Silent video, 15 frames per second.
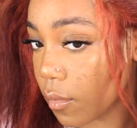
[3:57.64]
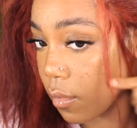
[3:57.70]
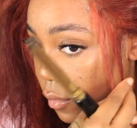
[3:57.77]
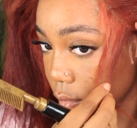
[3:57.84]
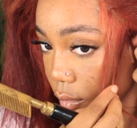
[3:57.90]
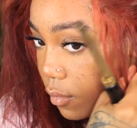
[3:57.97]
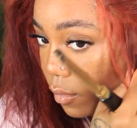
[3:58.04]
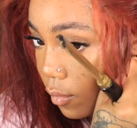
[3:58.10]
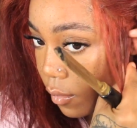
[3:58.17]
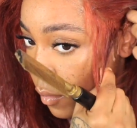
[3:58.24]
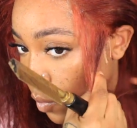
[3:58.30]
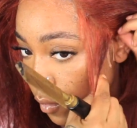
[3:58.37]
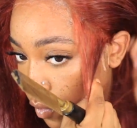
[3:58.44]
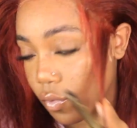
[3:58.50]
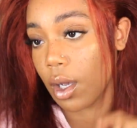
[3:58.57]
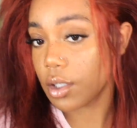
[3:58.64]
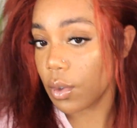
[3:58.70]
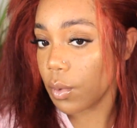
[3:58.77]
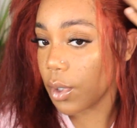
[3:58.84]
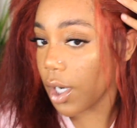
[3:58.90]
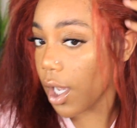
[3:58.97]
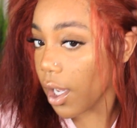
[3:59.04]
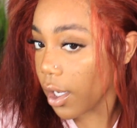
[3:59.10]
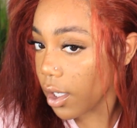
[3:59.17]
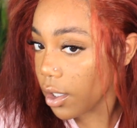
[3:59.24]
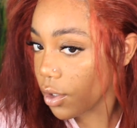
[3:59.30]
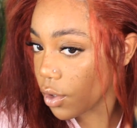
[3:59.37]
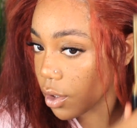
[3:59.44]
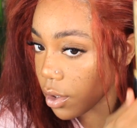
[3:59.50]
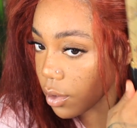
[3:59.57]
little crazy. So when
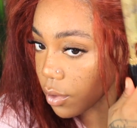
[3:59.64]
I